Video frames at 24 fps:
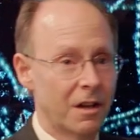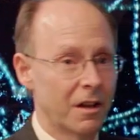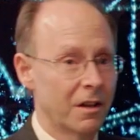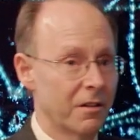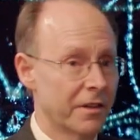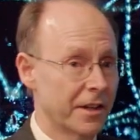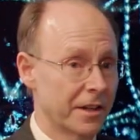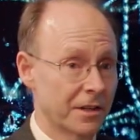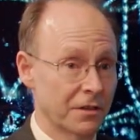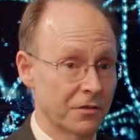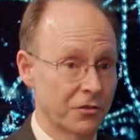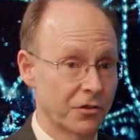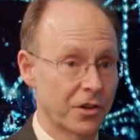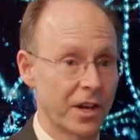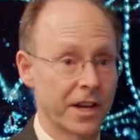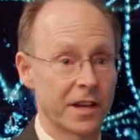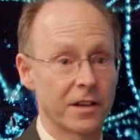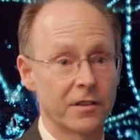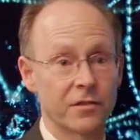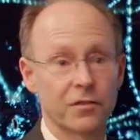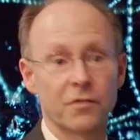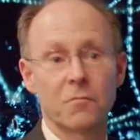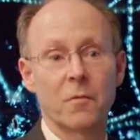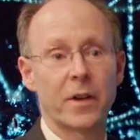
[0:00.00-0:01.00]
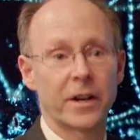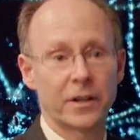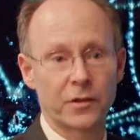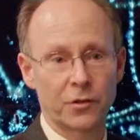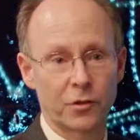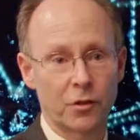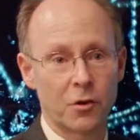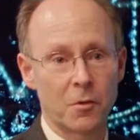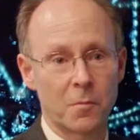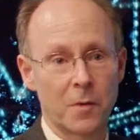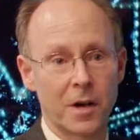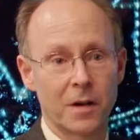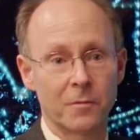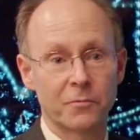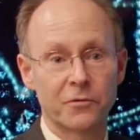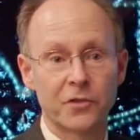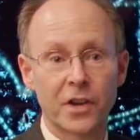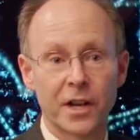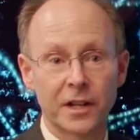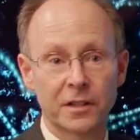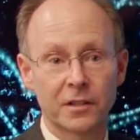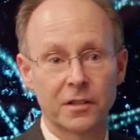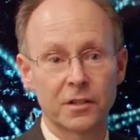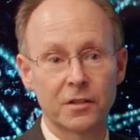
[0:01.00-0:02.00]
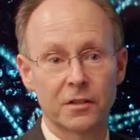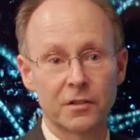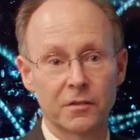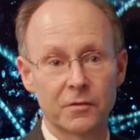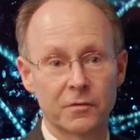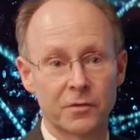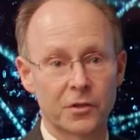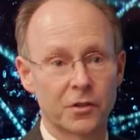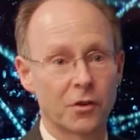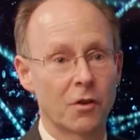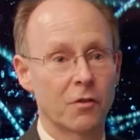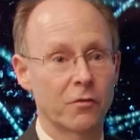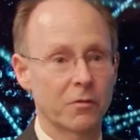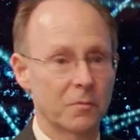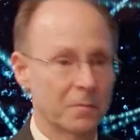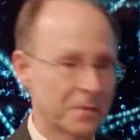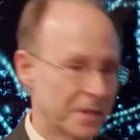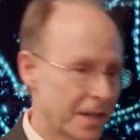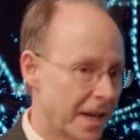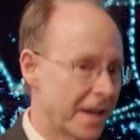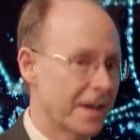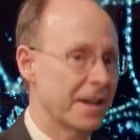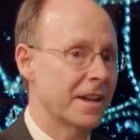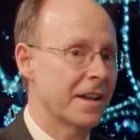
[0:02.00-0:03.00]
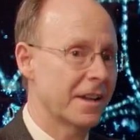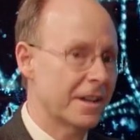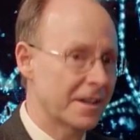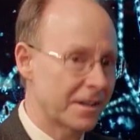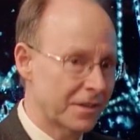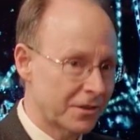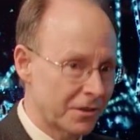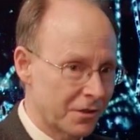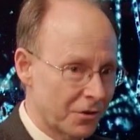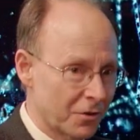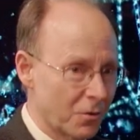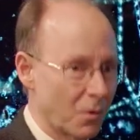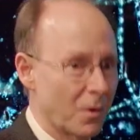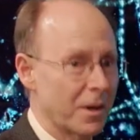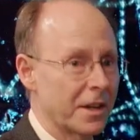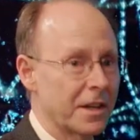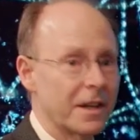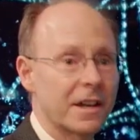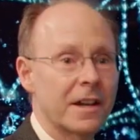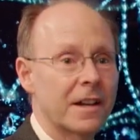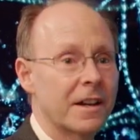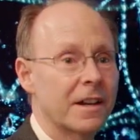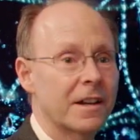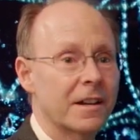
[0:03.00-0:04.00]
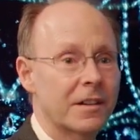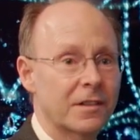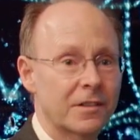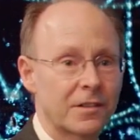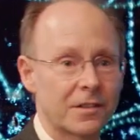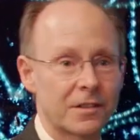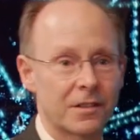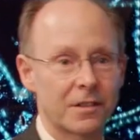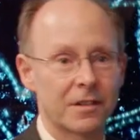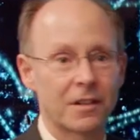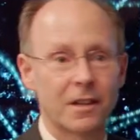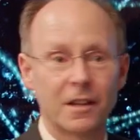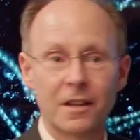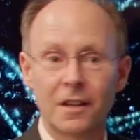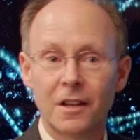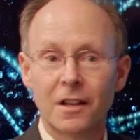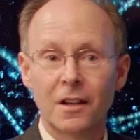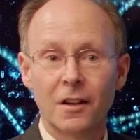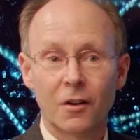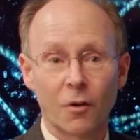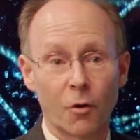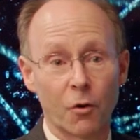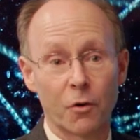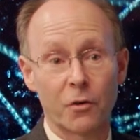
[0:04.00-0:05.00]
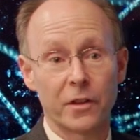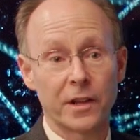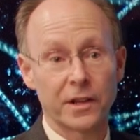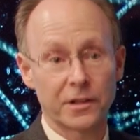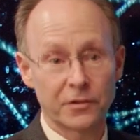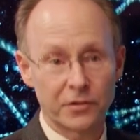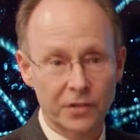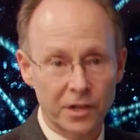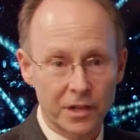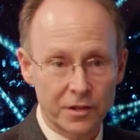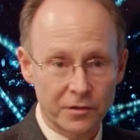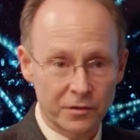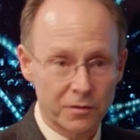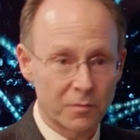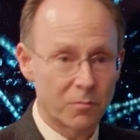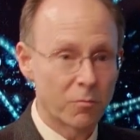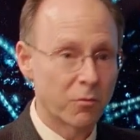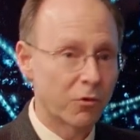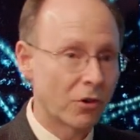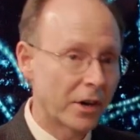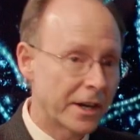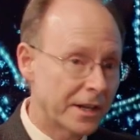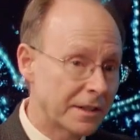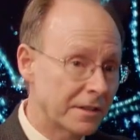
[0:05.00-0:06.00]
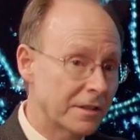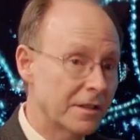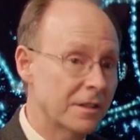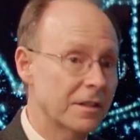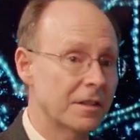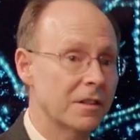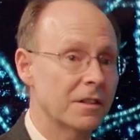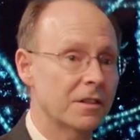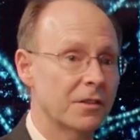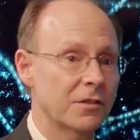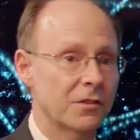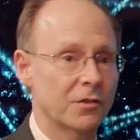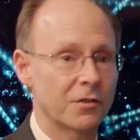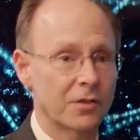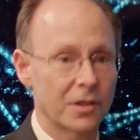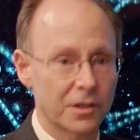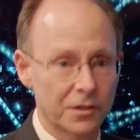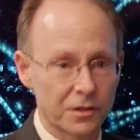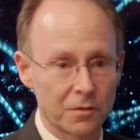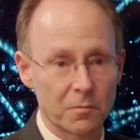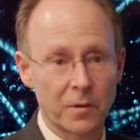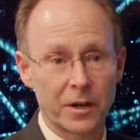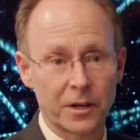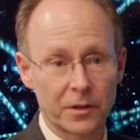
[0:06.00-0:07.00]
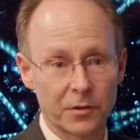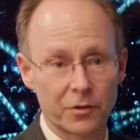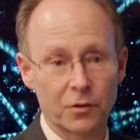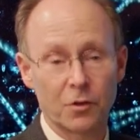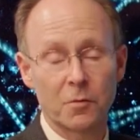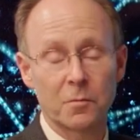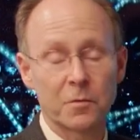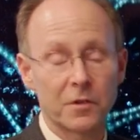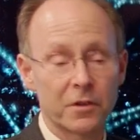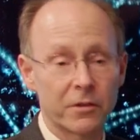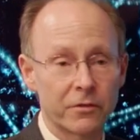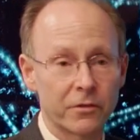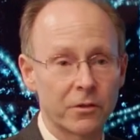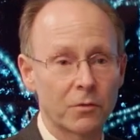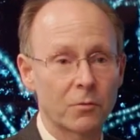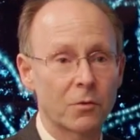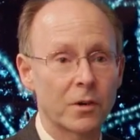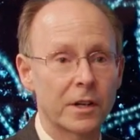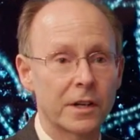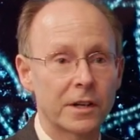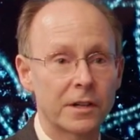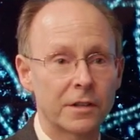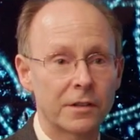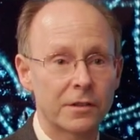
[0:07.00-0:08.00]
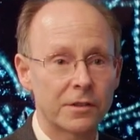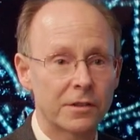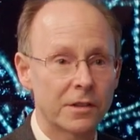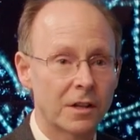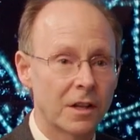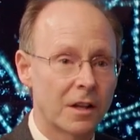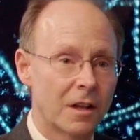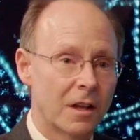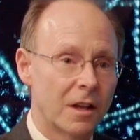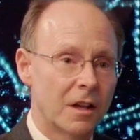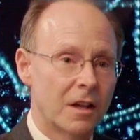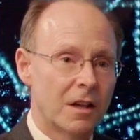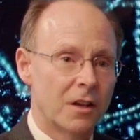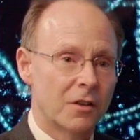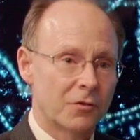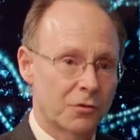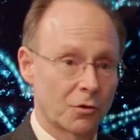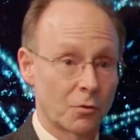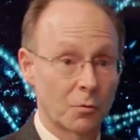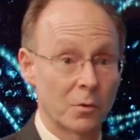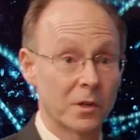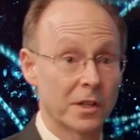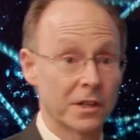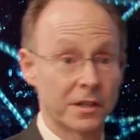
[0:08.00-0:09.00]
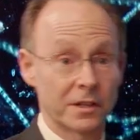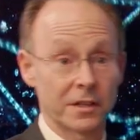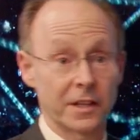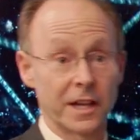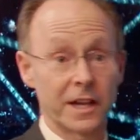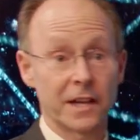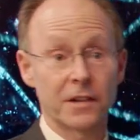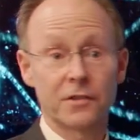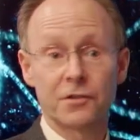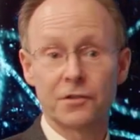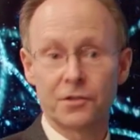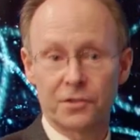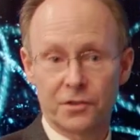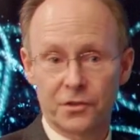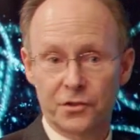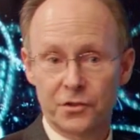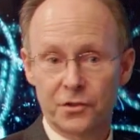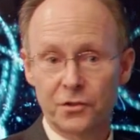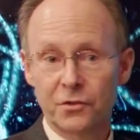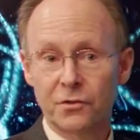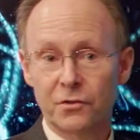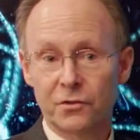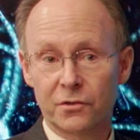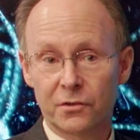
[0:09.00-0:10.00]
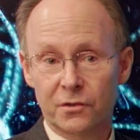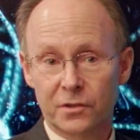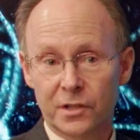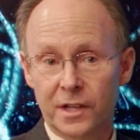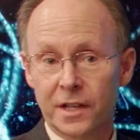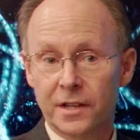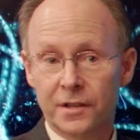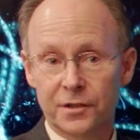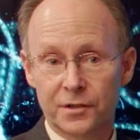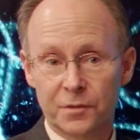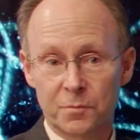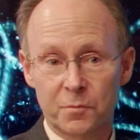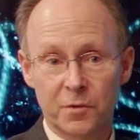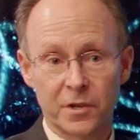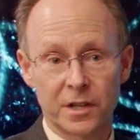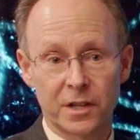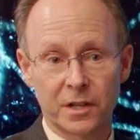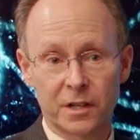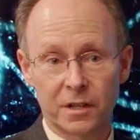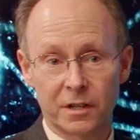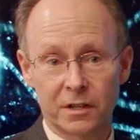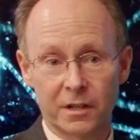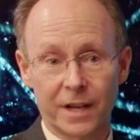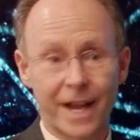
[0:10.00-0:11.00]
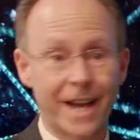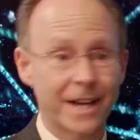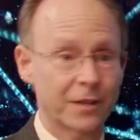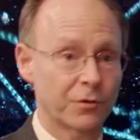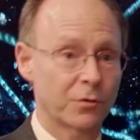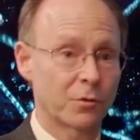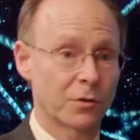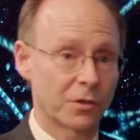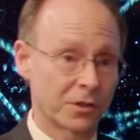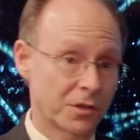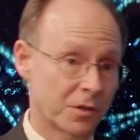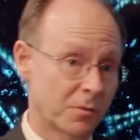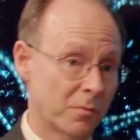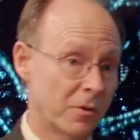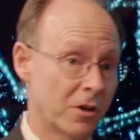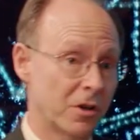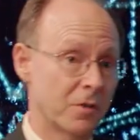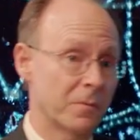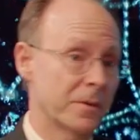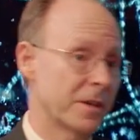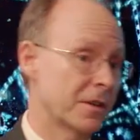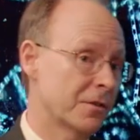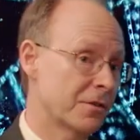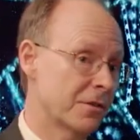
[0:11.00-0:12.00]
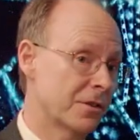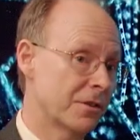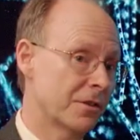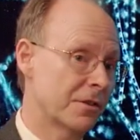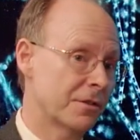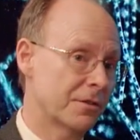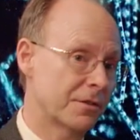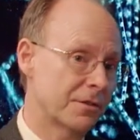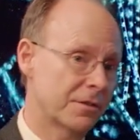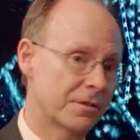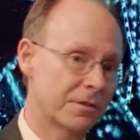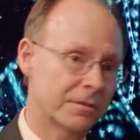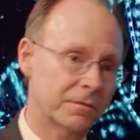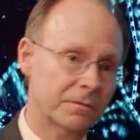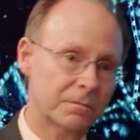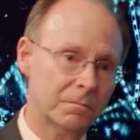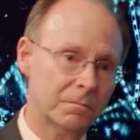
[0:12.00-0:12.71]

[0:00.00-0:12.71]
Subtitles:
They can change the microscope objectives to go from 10x to 20x, or they can change the brightness, adjust the microscope in different ways. So it really engages the students as being actual experimenters,